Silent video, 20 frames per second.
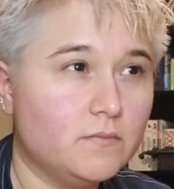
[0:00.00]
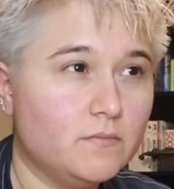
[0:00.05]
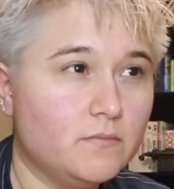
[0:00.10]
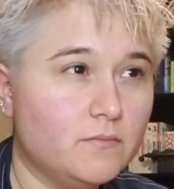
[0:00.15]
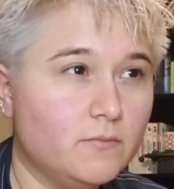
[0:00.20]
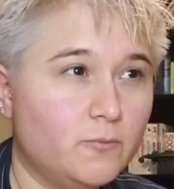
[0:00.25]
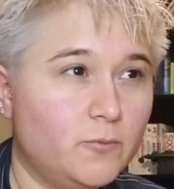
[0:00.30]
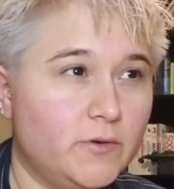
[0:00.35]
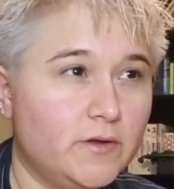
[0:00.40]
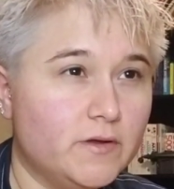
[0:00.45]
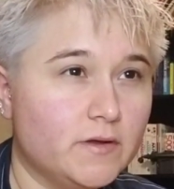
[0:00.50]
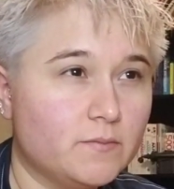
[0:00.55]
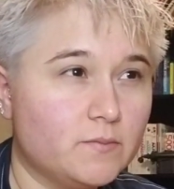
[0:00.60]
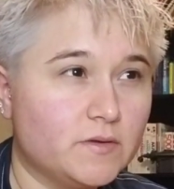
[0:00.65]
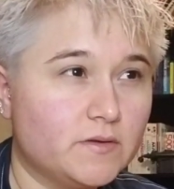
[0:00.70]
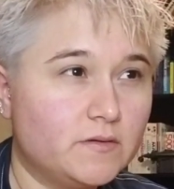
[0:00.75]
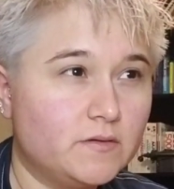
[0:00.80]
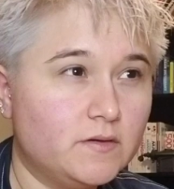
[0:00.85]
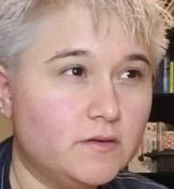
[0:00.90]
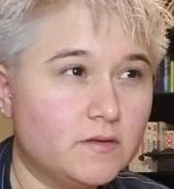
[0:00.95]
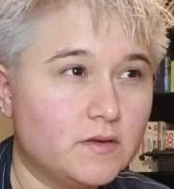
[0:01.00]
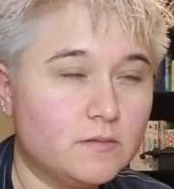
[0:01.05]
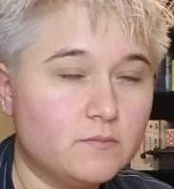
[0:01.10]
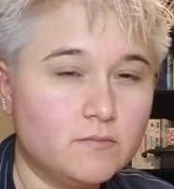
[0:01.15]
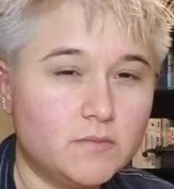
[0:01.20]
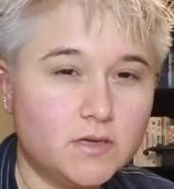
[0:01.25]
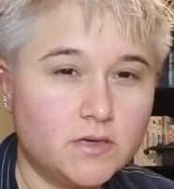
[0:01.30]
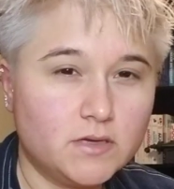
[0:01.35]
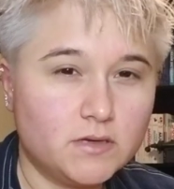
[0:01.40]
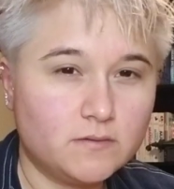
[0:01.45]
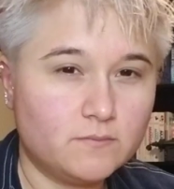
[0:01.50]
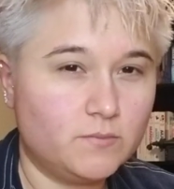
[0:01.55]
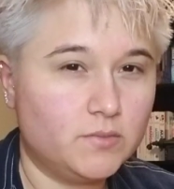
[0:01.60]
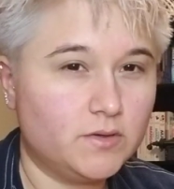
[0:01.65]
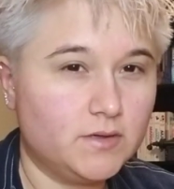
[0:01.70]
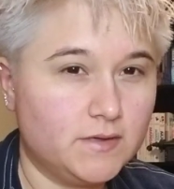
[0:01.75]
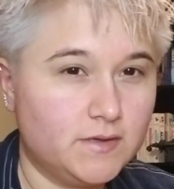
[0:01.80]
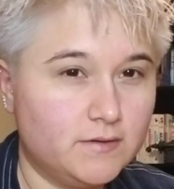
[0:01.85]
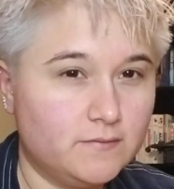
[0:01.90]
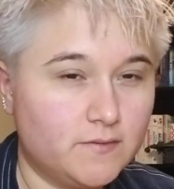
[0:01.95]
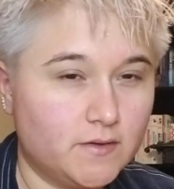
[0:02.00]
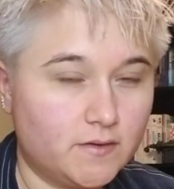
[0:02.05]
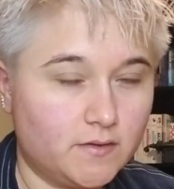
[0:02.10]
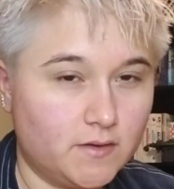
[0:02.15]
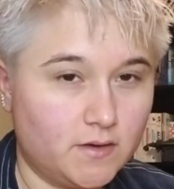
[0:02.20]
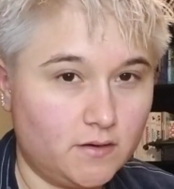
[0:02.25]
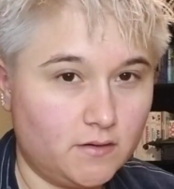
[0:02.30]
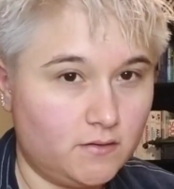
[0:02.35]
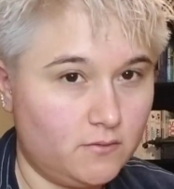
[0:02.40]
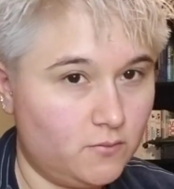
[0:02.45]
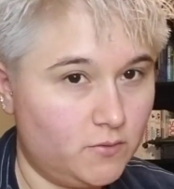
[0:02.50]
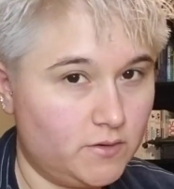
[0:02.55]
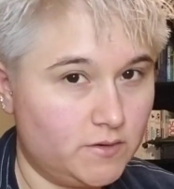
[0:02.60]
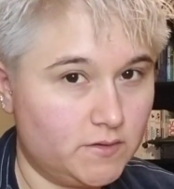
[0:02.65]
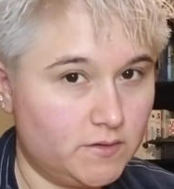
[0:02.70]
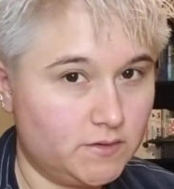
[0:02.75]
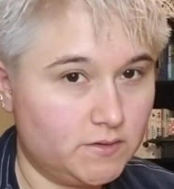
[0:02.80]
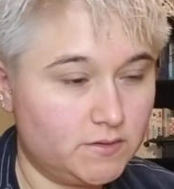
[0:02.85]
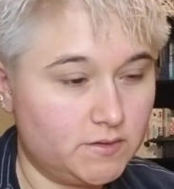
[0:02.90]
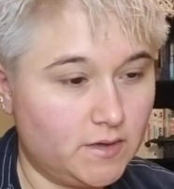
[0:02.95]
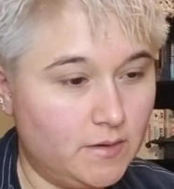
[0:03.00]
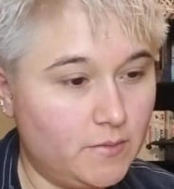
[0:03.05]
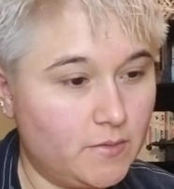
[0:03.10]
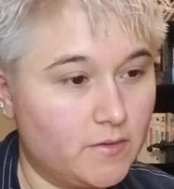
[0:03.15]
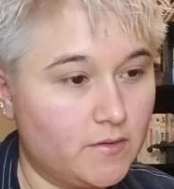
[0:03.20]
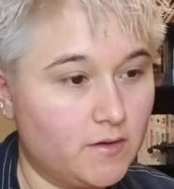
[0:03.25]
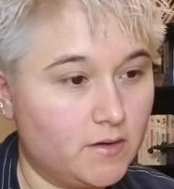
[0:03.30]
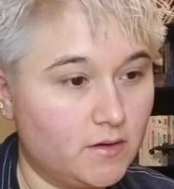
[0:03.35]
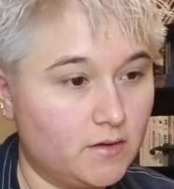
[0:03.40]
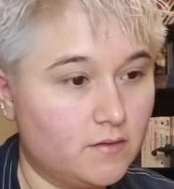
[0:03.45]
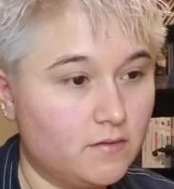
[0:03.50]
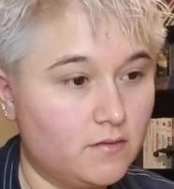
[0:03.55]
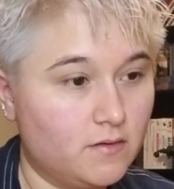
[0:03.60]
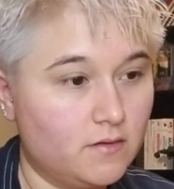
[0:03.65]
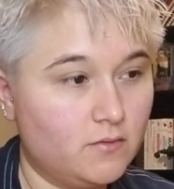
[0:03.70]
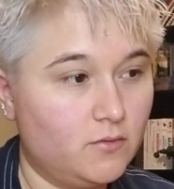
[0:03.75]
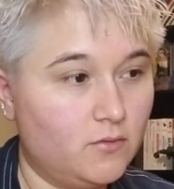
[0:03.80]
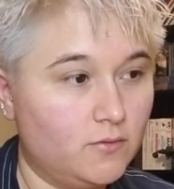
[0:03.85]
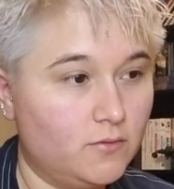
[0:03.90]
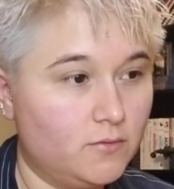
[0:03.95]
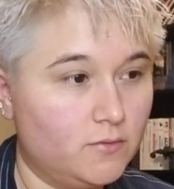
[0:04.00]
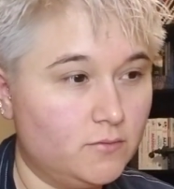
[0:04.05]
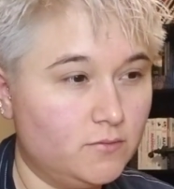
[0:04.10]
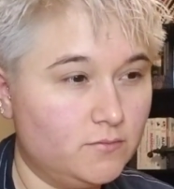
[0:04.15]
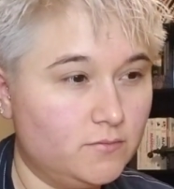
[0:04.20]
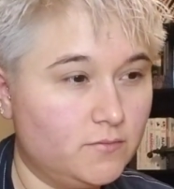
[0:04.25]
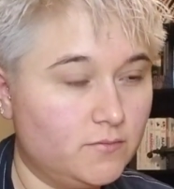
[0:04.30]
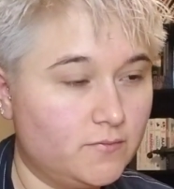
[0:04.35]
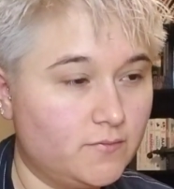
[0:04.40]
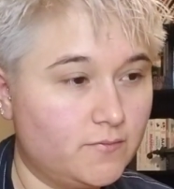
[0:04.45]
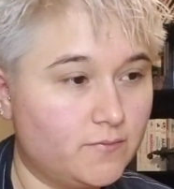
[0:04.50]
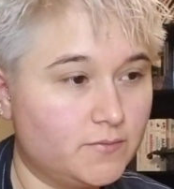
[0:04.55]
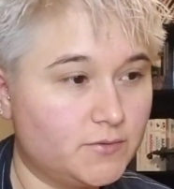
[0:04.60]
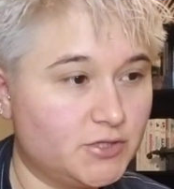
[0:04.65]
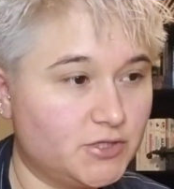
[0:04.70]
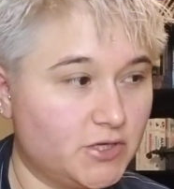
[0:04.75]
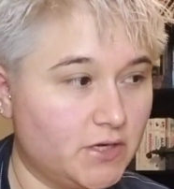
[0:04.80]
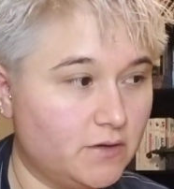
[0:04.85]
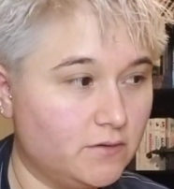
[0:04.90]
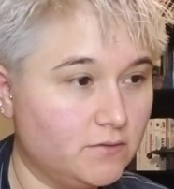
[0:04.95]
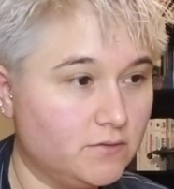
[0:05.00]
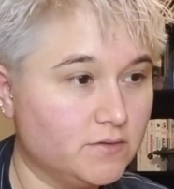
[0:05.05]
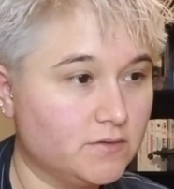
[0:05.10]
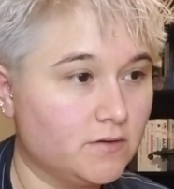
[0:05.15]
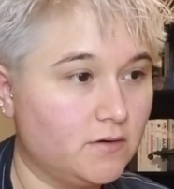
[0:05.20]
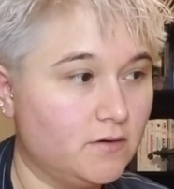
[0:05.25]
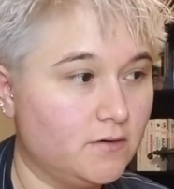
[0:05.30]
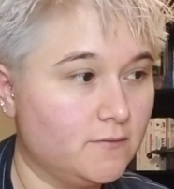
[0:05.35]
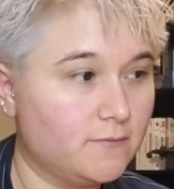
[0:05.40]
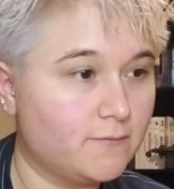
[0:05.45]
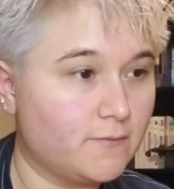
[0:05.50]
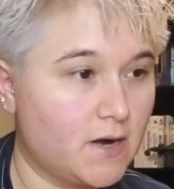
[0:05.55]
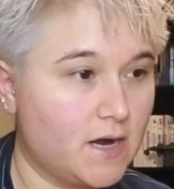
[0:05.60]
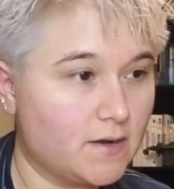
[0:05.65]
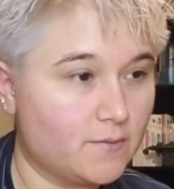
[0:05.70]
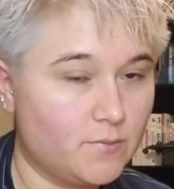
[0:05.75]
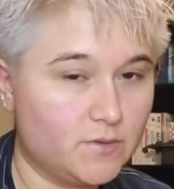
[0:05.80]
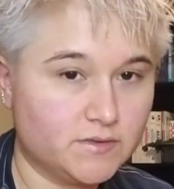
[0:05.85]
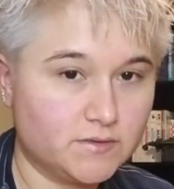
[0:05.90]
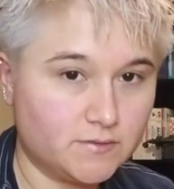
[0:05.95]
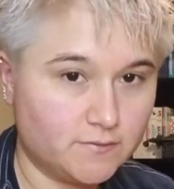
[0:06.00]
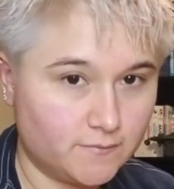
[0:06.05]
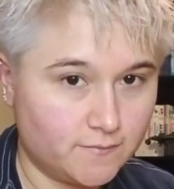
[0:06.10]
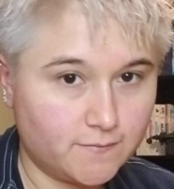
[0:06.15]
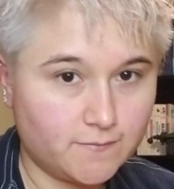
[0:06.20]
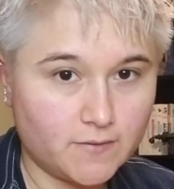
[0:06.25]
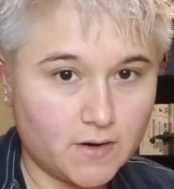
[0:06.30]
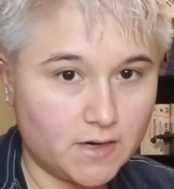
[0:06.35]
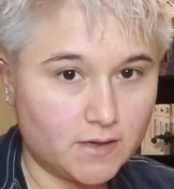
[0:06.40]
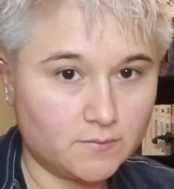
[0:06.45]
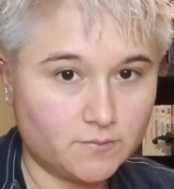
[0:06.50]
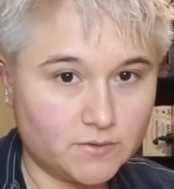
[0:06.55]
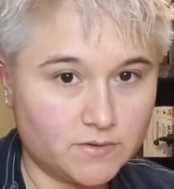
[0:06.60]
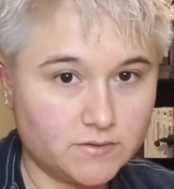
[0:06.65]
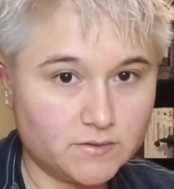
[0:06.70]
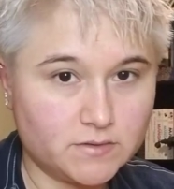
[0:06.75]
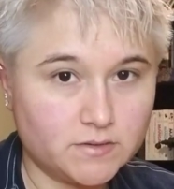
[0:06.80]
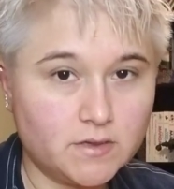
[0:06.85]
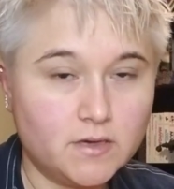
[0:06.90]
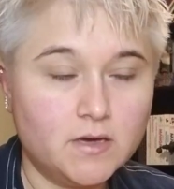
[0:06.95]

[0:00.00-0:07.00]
we have been seeing that many believe that they are one and the same thing, that all shells are fragments of fragments.